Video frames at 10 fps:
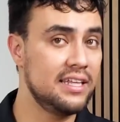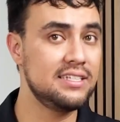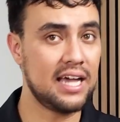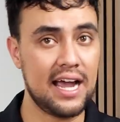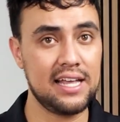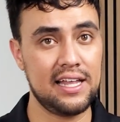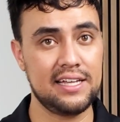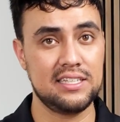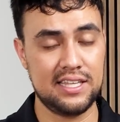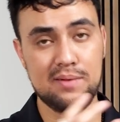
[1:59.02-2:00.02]
This
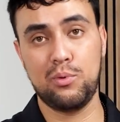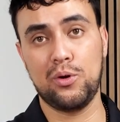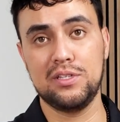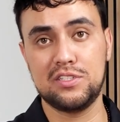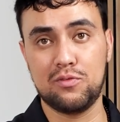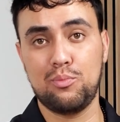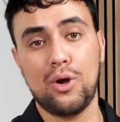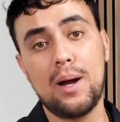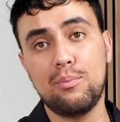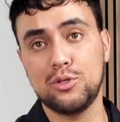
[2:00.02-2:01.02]
highlights the importance of
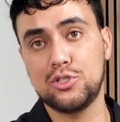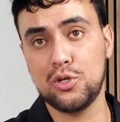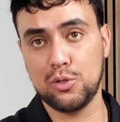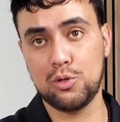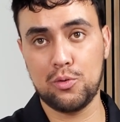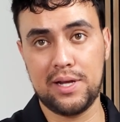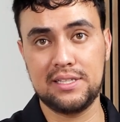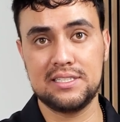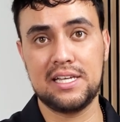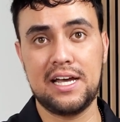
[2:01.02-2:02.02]
proper solar array
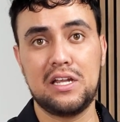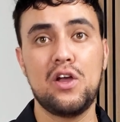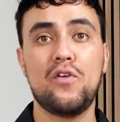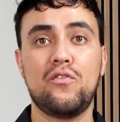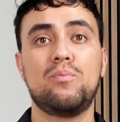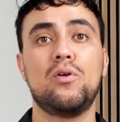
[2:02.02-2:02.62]
design for